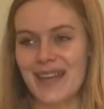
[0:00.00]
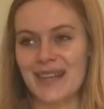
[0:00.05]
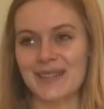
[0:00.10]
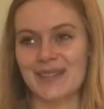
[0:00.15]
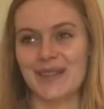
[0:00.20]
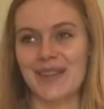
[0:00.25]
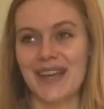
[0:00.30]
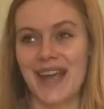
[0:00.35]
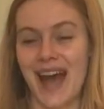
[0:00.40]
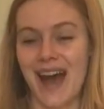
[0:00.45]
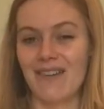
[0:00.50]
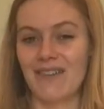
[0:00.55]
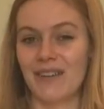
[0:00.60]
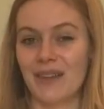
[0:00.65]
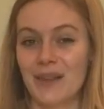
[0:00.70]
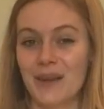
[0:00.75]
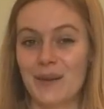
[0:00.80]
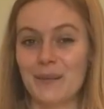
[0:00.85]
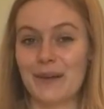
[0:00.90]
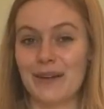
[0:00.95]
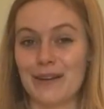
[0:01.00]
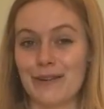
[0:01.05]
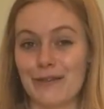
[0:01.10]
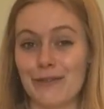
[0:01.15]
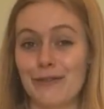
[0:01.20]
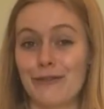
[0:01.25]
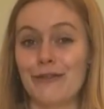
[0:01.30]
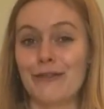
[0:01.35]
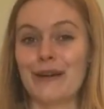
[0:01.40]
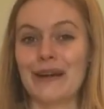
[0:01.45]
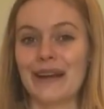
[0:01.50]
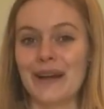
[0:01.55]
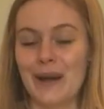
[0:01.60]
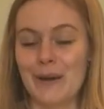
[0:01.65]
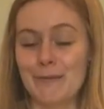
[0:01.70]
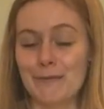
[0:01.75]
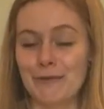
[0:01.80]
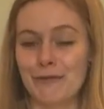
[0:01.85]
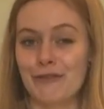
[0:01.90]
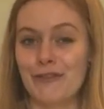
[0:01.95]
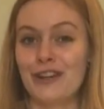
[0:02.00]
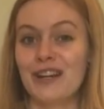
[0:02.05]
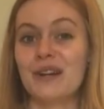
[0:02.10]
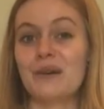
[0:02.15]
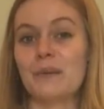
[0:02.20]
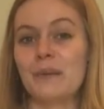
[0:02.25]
So they have a little bit of freedom, free